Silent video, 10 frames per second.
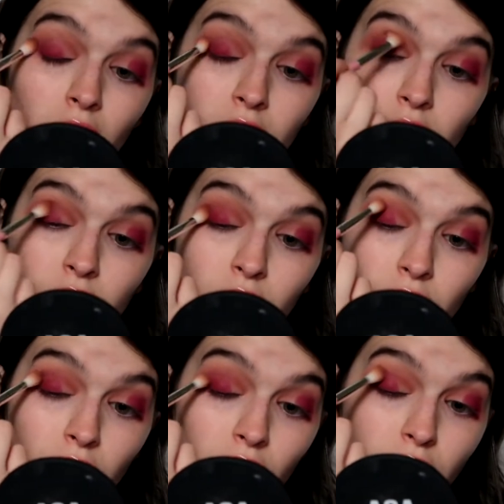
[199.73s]
I've
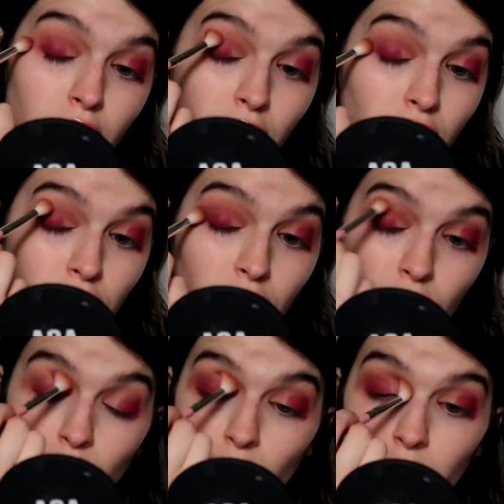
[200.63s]
literally only used
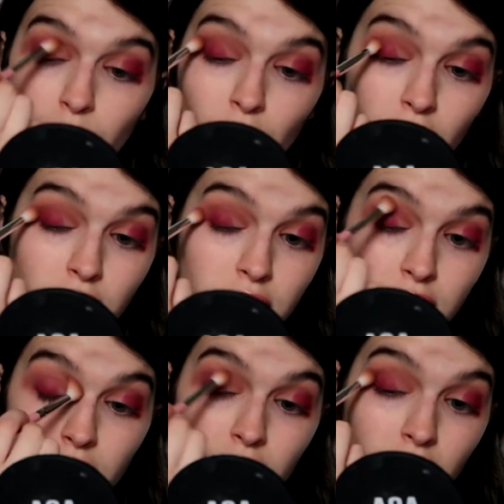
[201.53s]
one
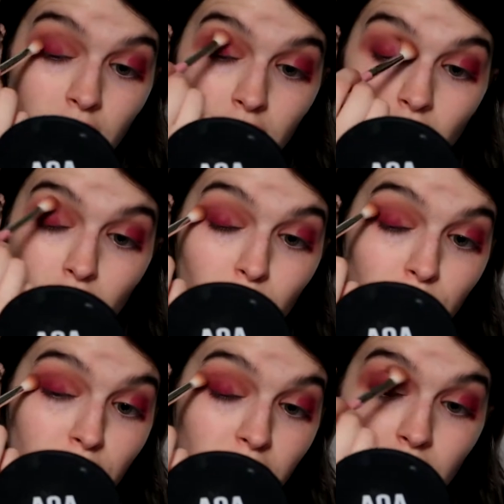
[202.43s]
brush for the entire
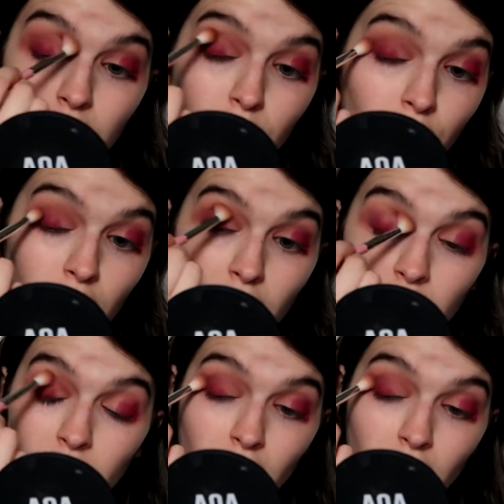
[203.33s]
blending process.